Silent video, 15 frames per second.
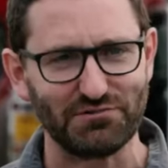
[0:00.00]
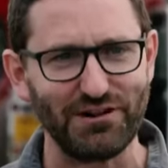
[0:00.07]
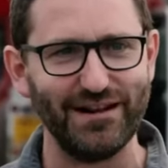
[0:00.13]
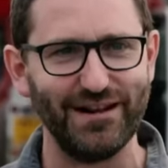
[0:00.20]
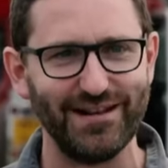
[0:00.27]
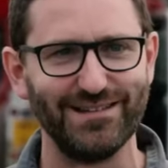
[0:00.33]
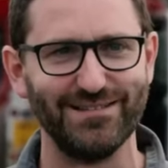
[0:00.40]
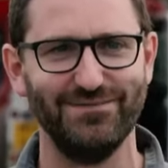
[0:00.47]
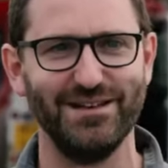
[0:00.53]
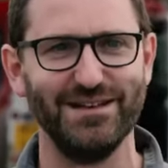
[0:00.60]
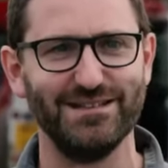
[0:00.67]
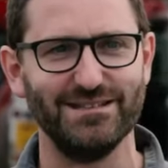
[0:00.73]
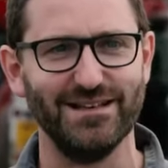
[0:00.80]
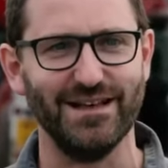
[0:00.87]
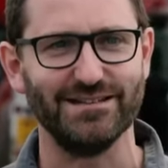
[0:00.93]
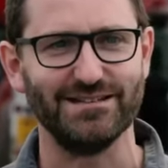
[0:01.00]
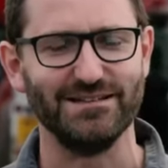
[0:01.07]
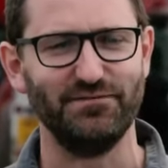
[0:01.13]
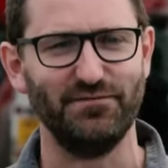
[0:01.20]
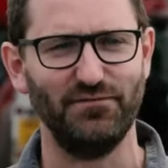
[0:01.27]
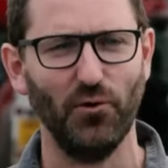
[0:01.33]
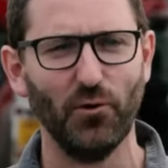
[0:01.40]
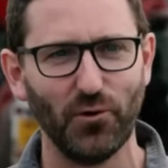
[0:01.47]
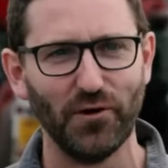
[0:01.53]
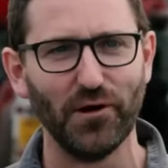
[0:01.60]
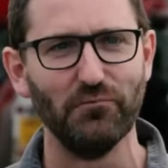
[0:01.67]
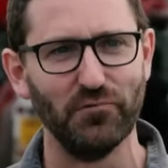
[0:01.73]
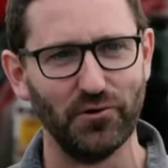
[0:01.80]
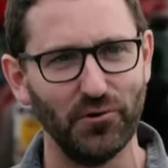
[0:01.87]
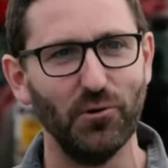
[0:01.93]
3 litre V6. It's
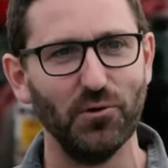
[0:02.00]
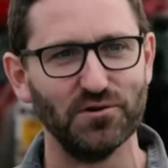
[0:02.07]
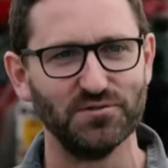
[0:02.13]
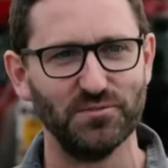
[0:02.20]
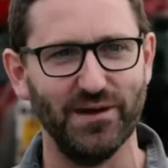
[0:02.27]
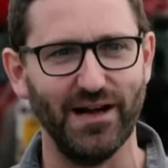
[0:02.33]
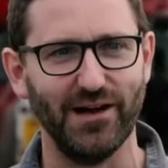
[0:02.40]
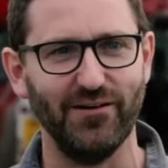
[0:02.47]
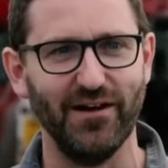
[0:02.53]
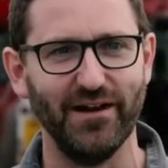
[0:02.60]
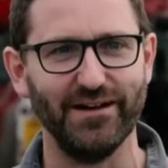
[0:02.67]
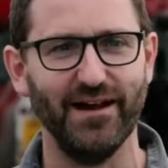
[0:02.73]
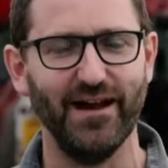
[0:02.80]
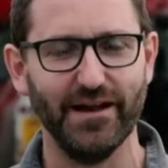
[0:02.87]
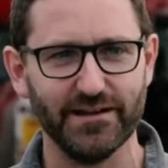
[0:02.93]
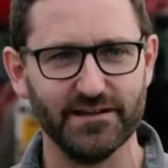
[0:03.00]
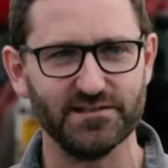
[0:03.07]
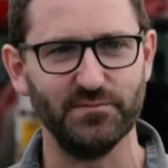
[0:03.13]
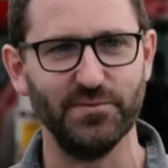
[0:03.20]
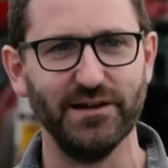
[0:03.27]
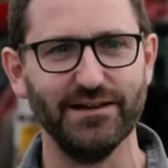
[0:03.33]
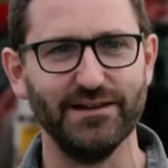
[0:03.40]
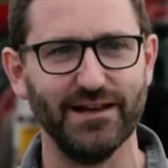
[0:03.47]
400 horsepower and an 8 speed